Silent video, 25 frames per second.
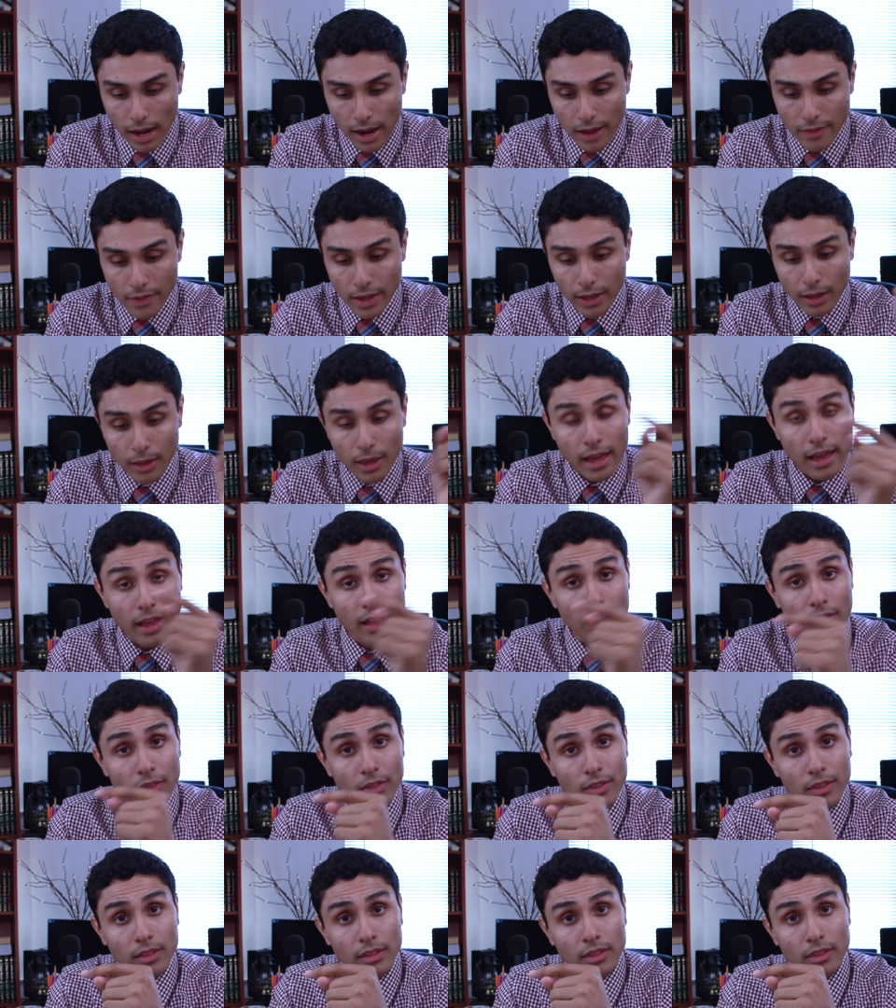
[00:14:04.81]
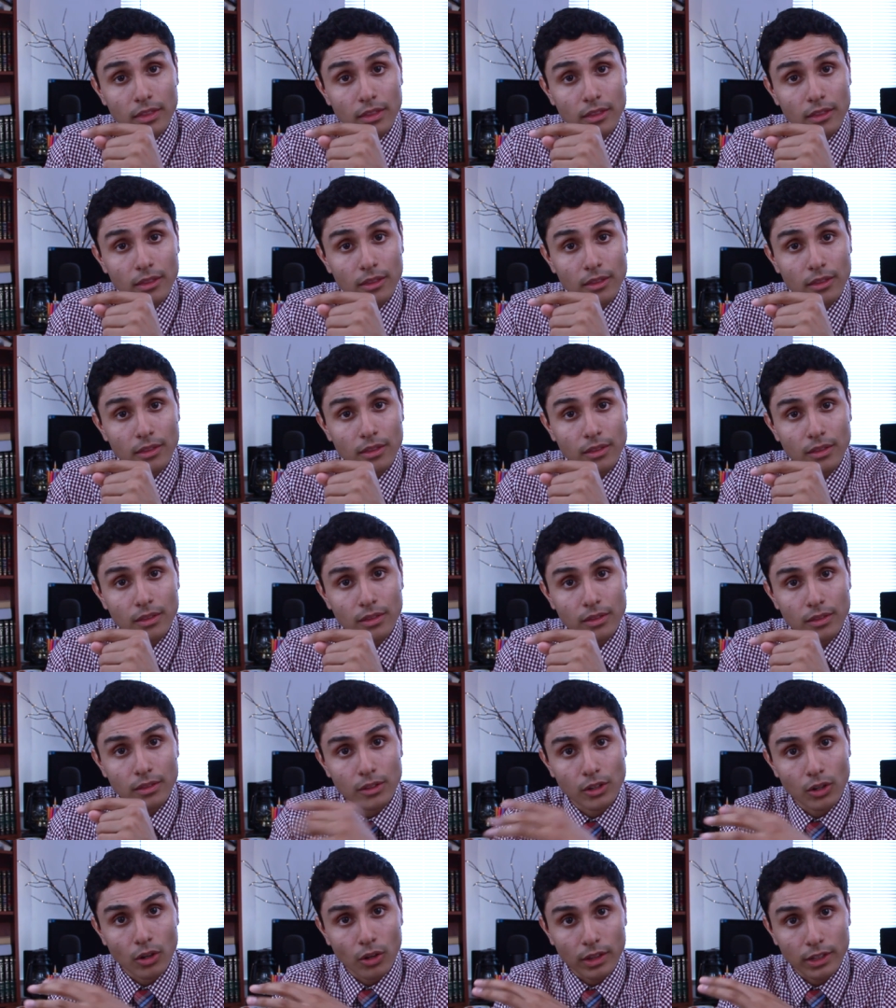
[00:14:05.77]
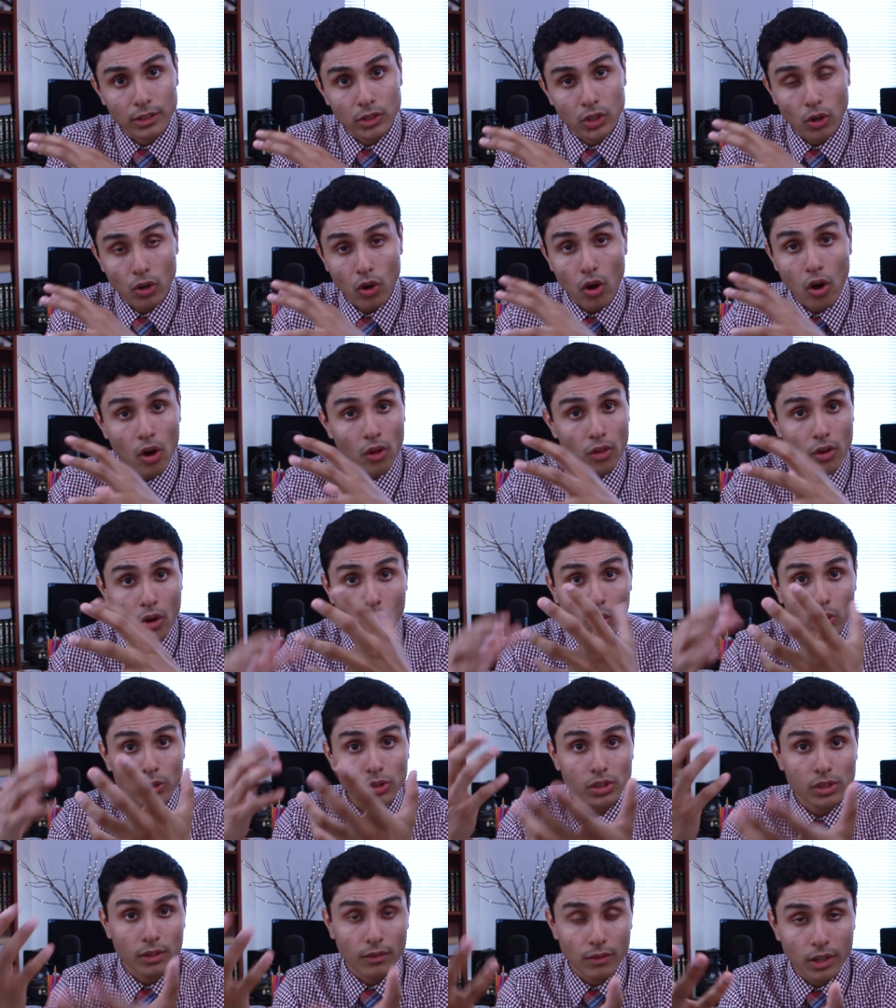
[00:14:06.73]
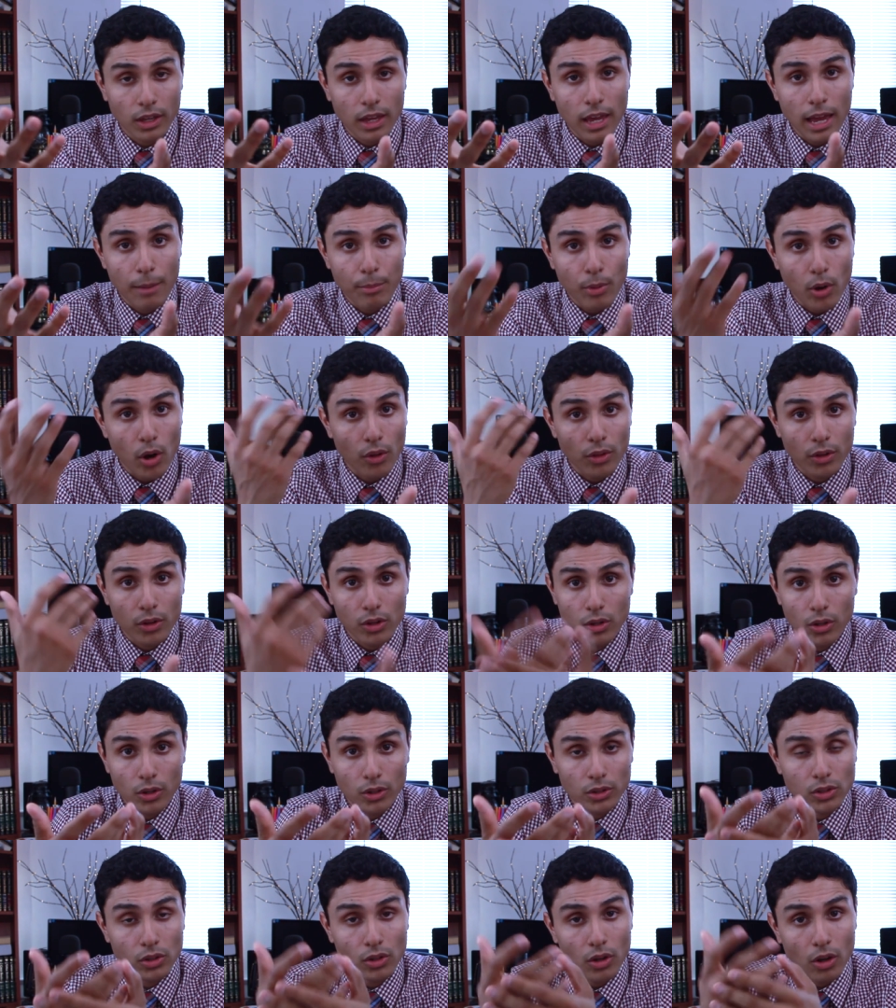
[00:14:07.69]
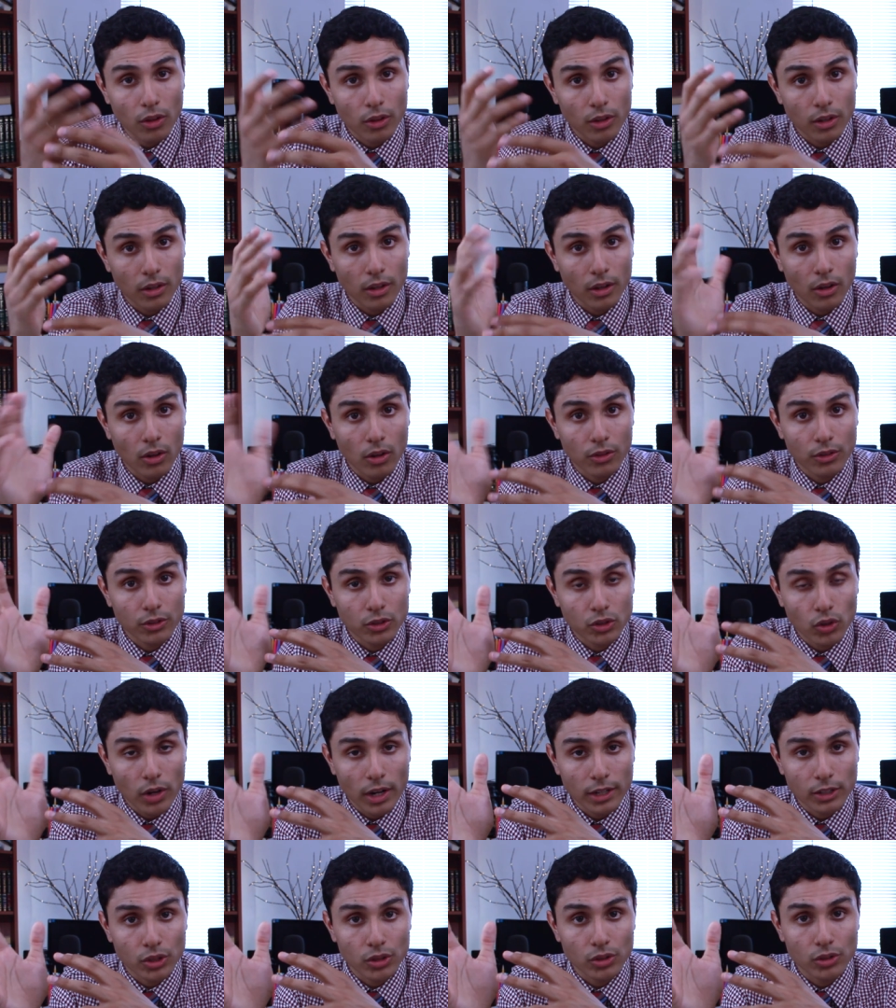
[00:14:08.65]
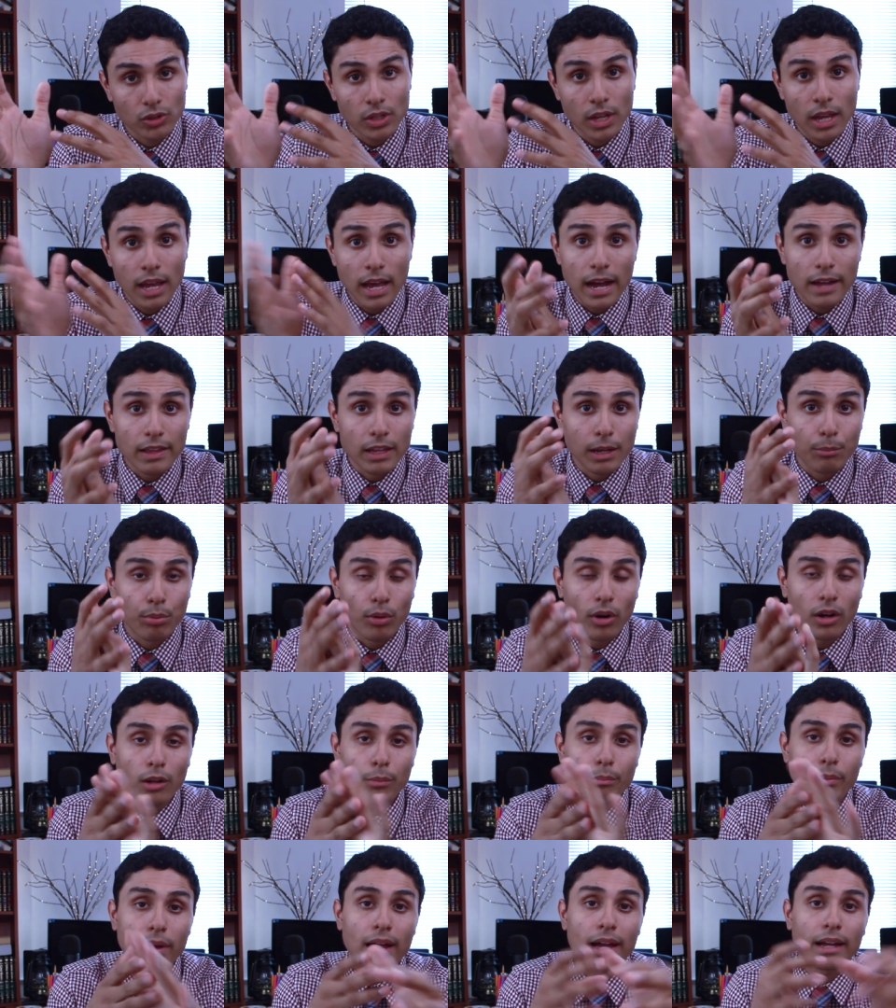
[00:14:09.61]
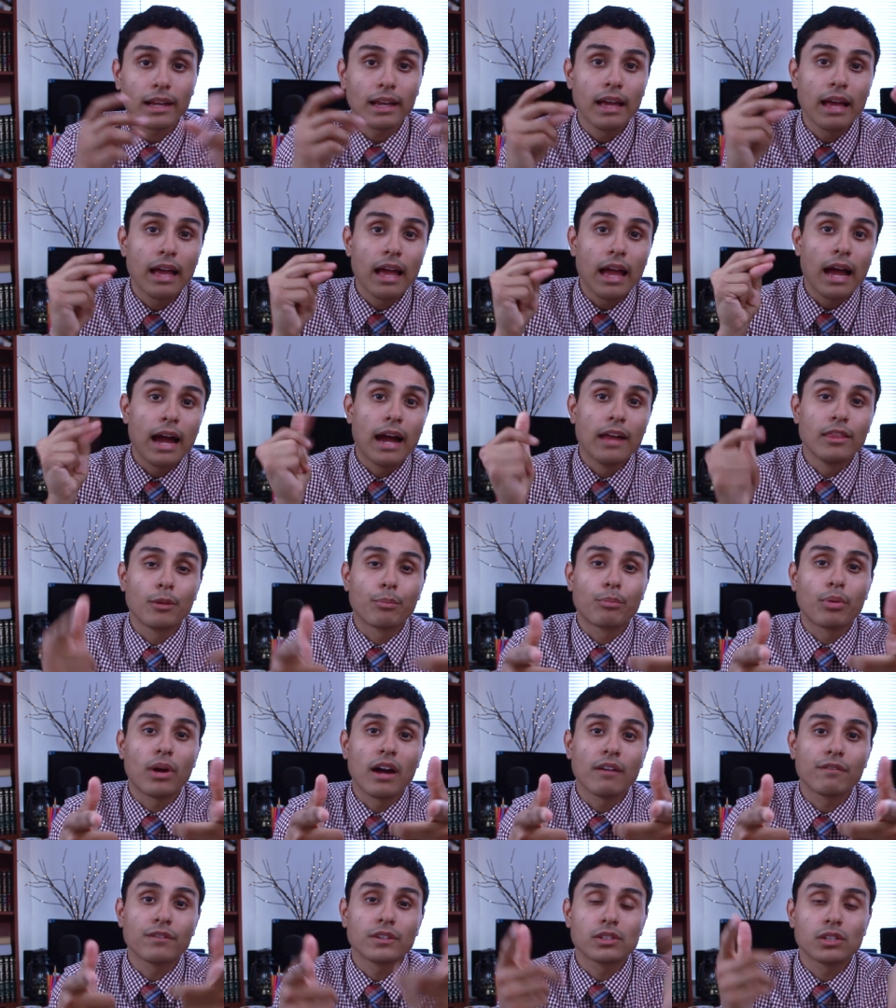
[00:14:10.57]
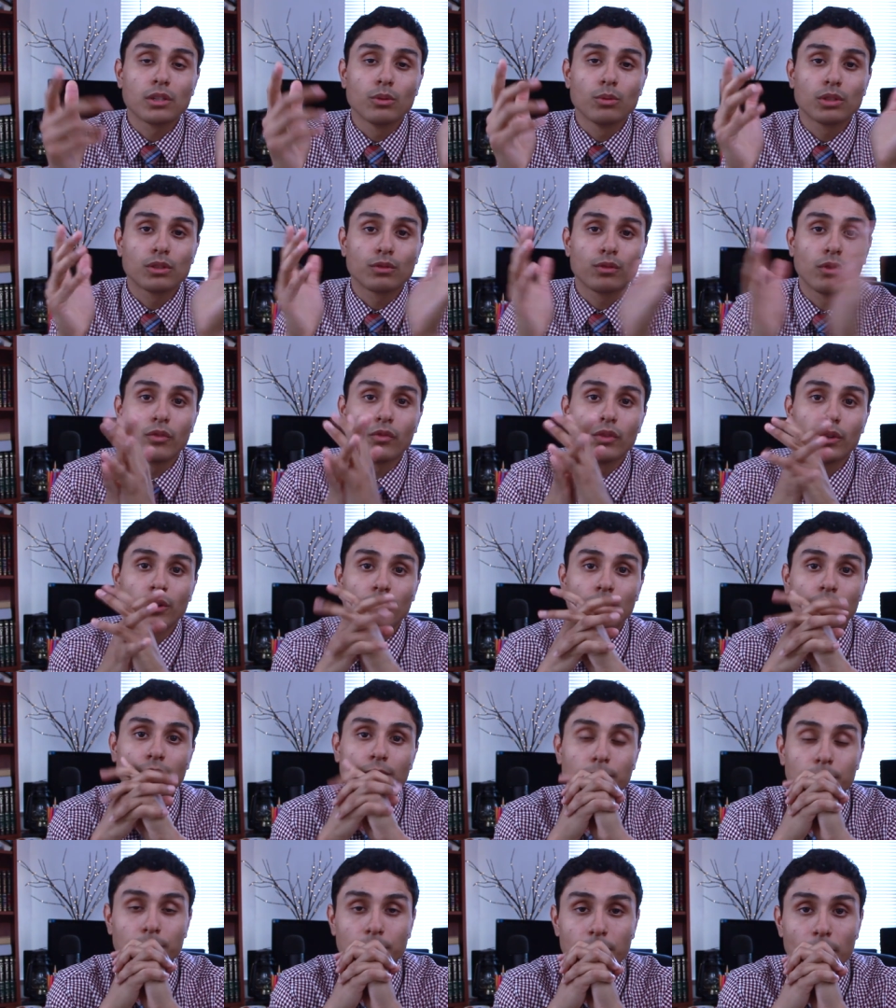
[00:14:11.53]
and they, and, you know, they took all the host of the camp, all the goods and all the, all the treasures, and they brought it back, and the prophecy was fulfilled.